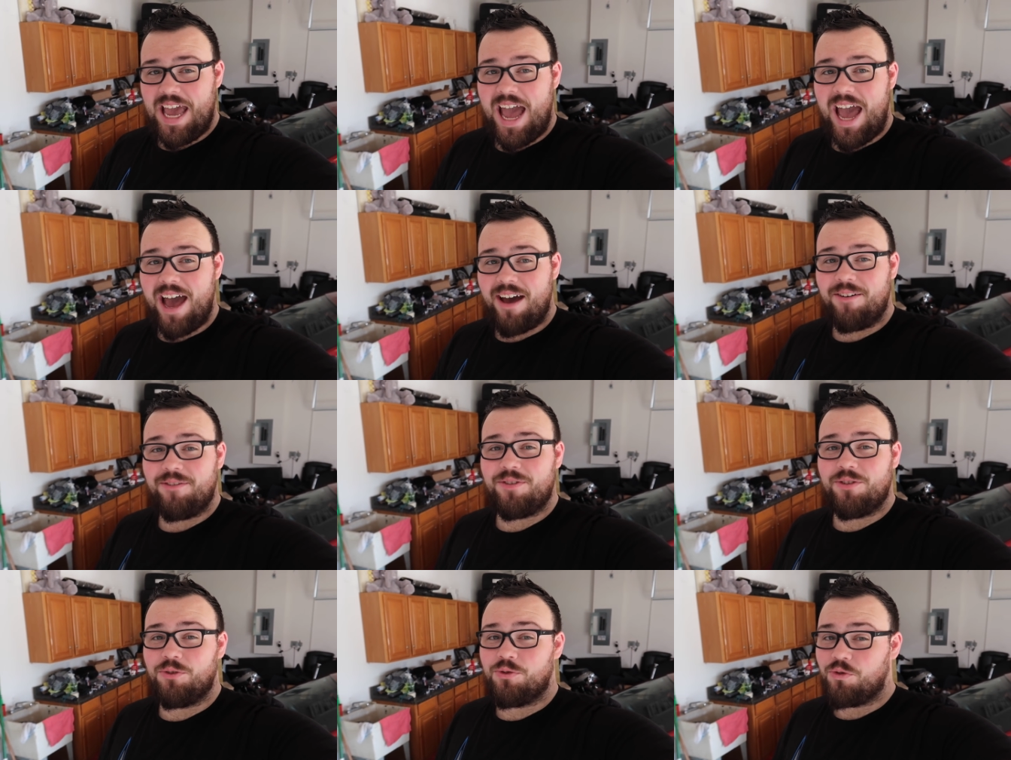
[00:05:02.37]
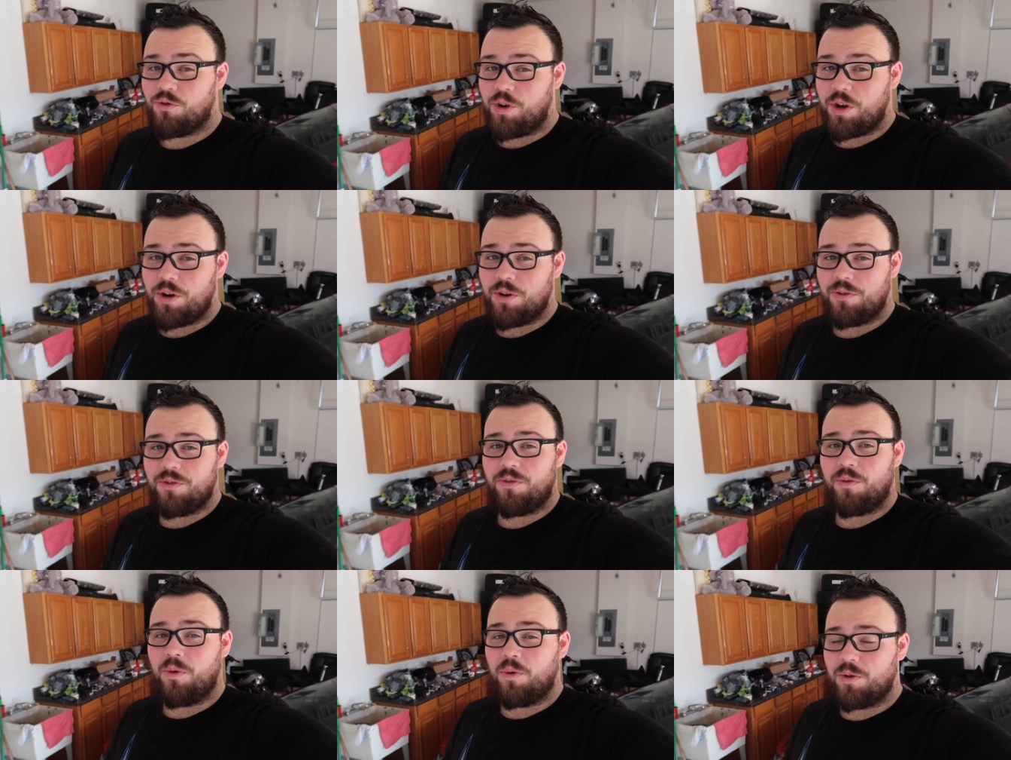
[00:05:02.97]
have the
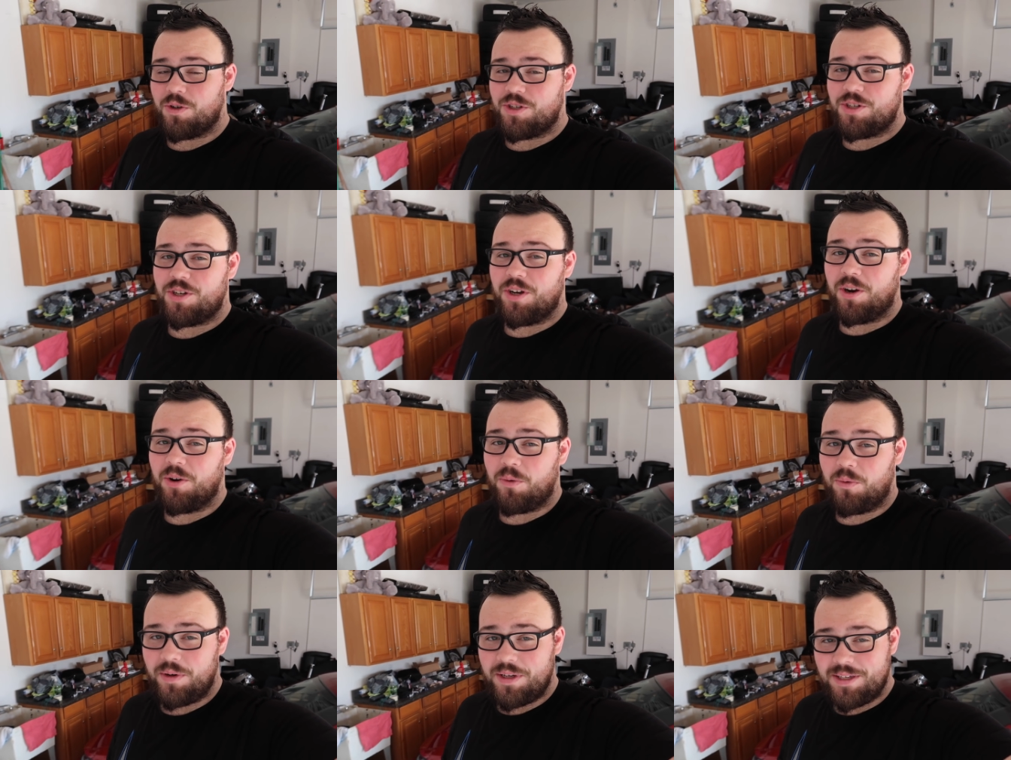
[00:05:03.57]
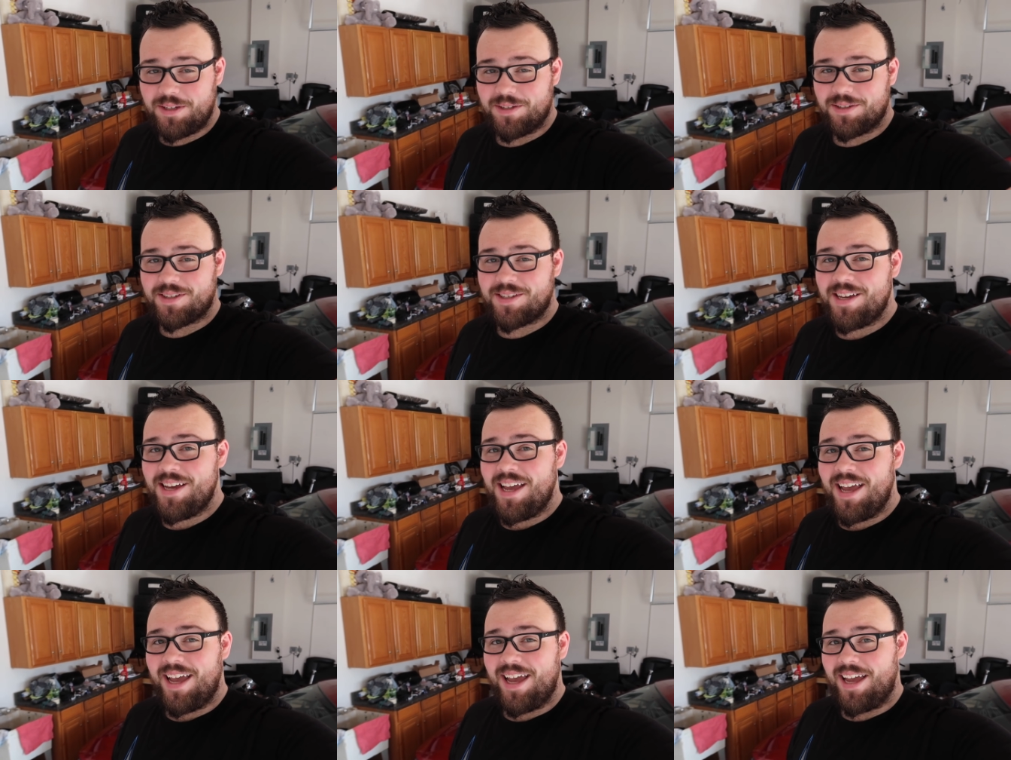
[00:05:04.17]
rear Forgestar wheels